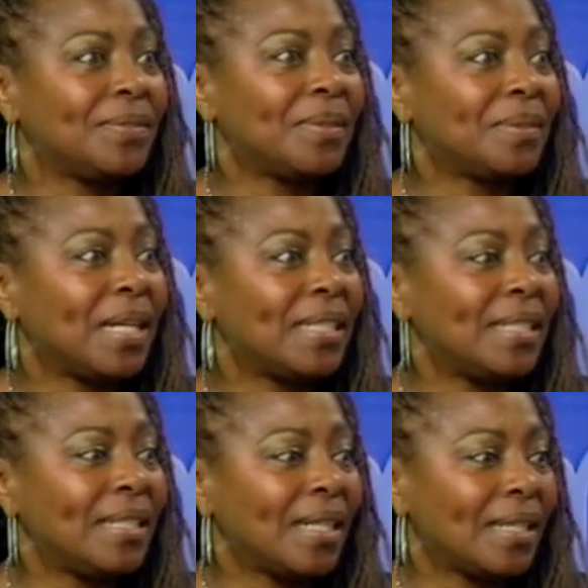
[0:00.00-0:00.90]
for
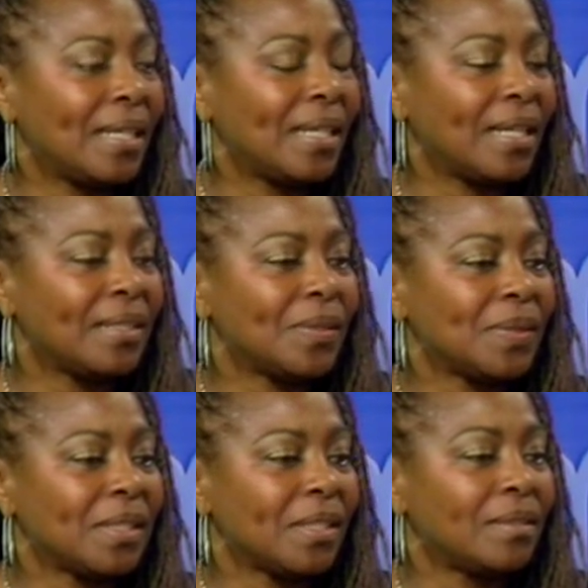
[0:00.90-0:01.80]
writing, I think, as a
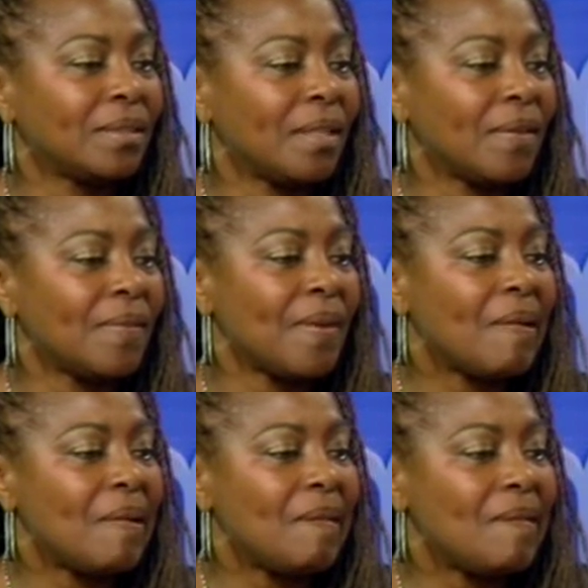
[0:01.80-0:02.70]
result of
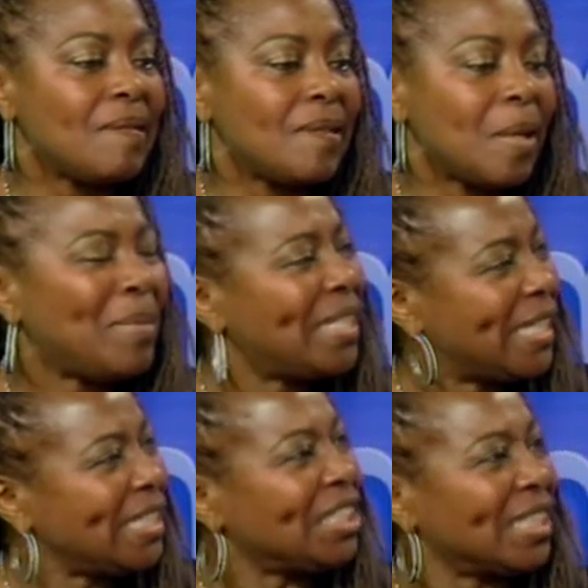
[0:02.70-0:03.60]
me
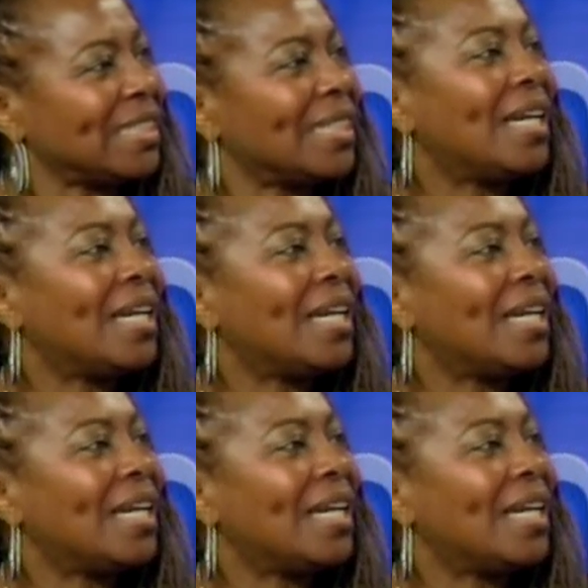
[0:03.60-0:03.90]
teaching.